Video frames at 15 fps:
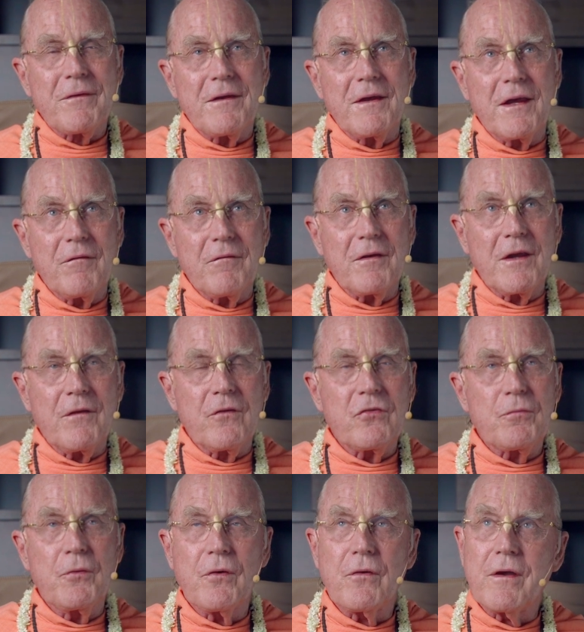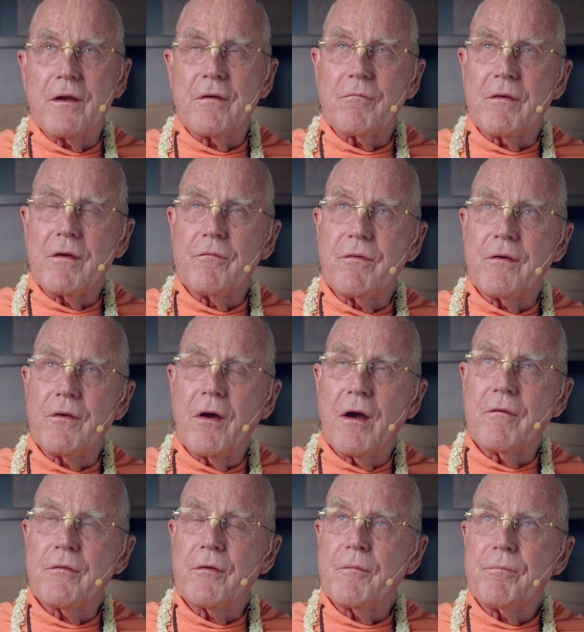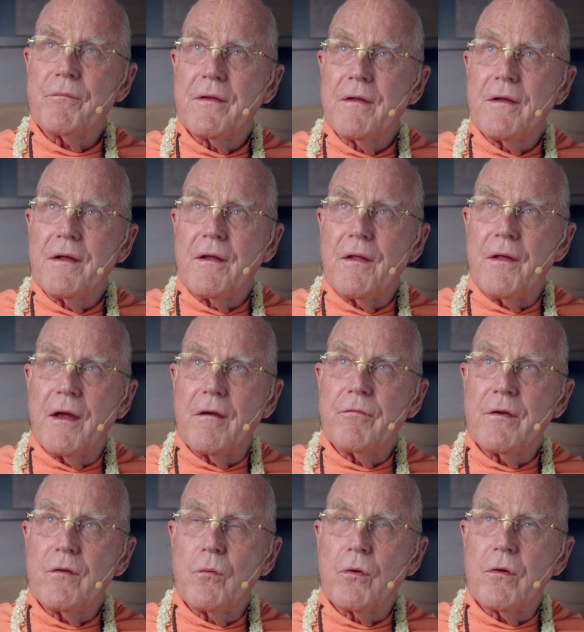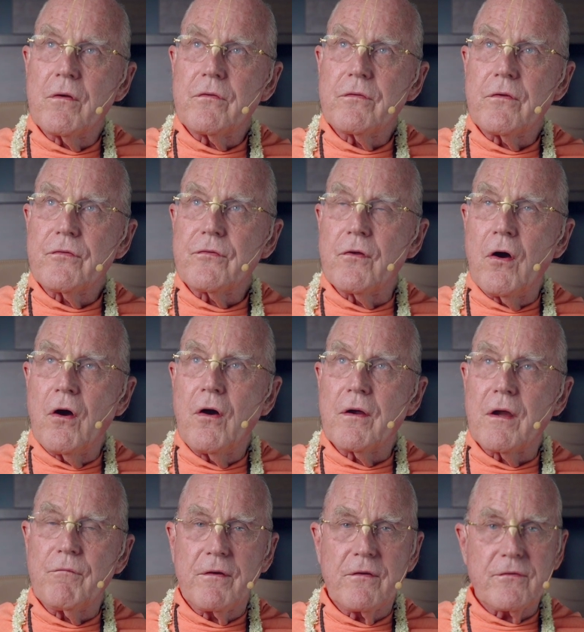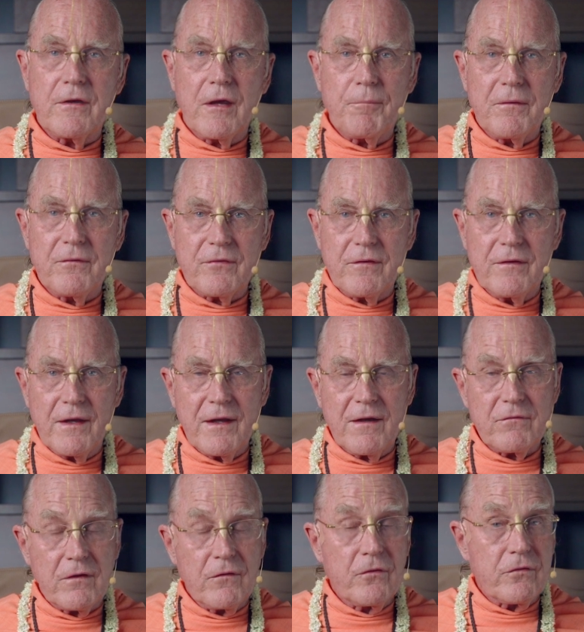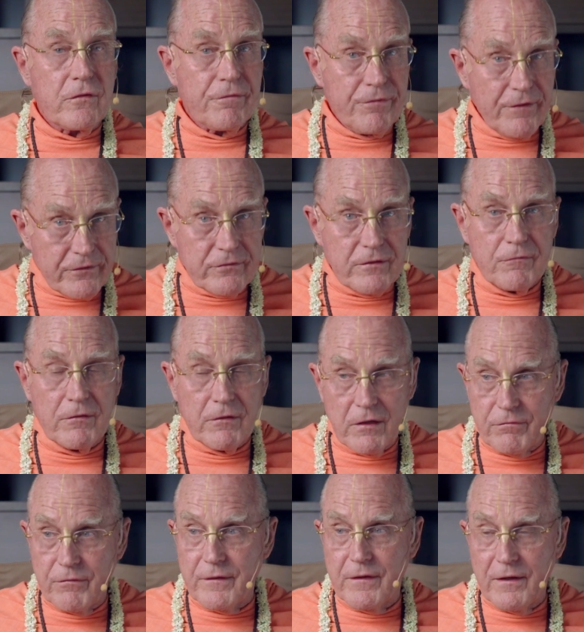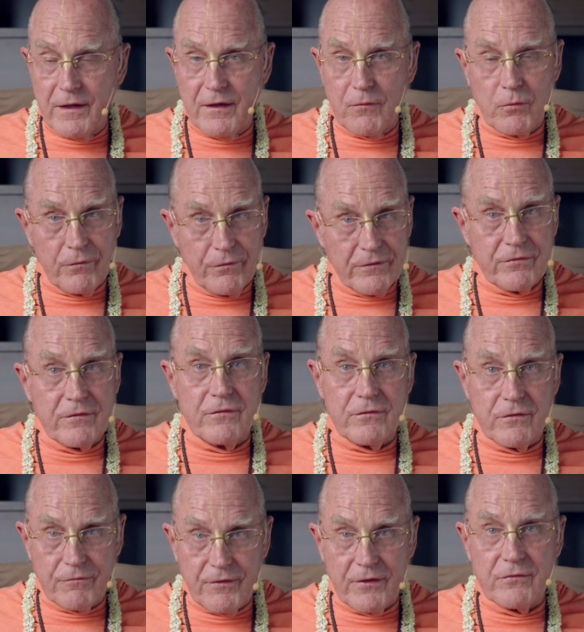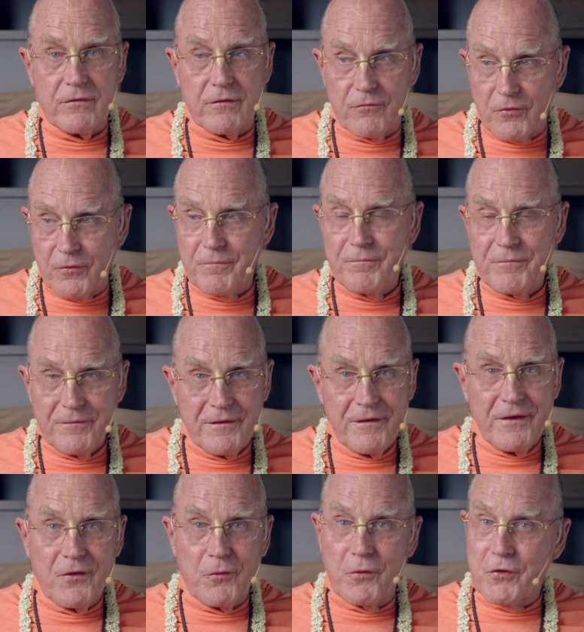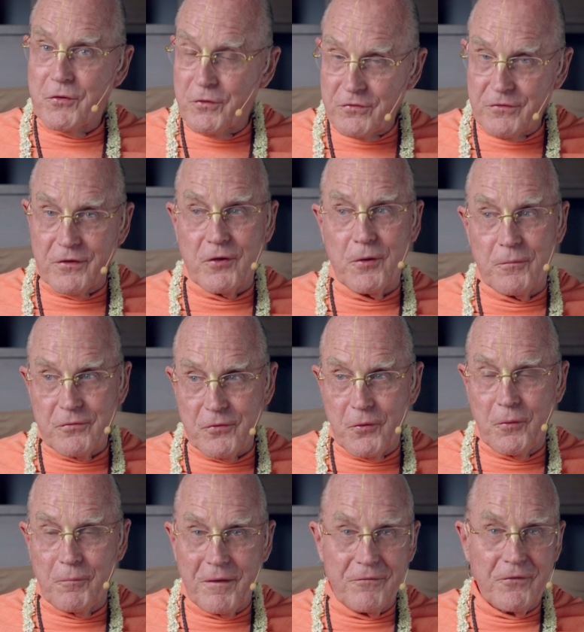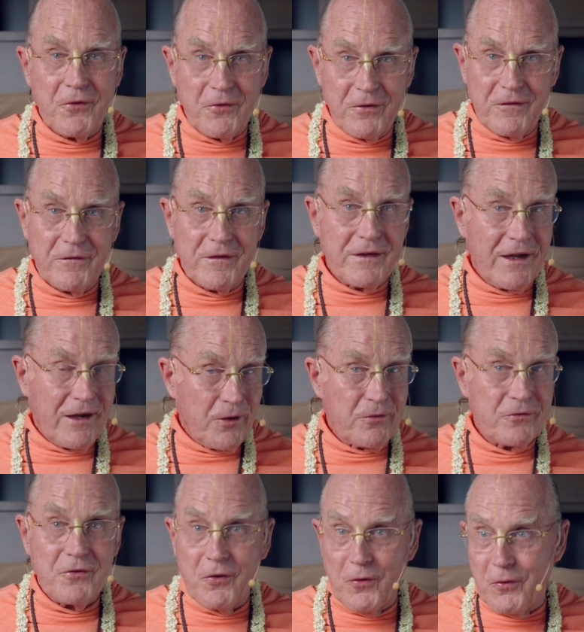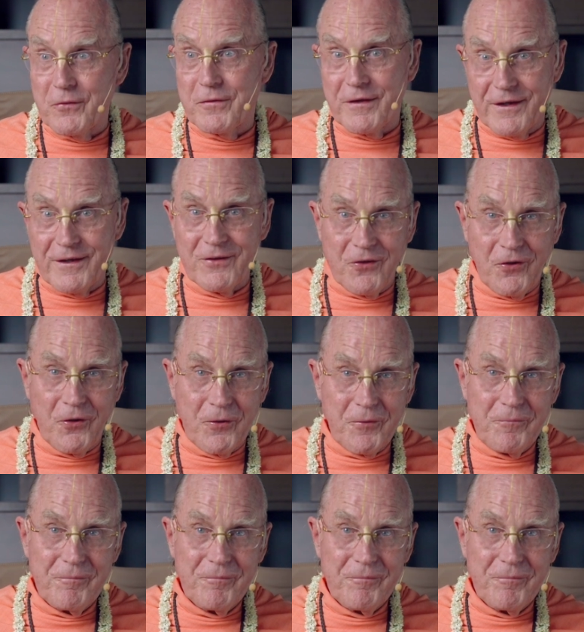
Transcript: in the spirit, in Vrindavan, every word is a song, every step is a dance, and there's a festival every day. Well, this is the festival, when Krishna comes home after herding the cows all day long.